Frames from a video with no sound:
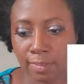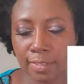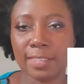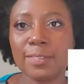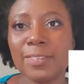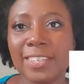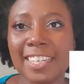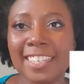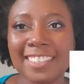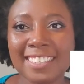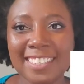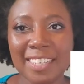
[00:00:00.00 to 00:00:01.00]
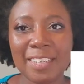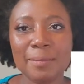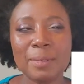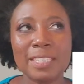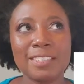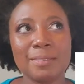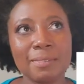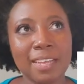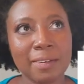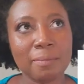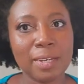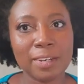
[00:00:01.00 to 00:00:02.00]
It's funny since I mentioned
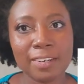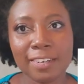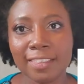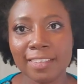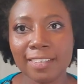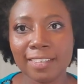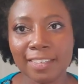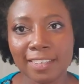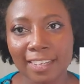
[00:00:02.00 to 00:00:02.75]
Black Mirror in the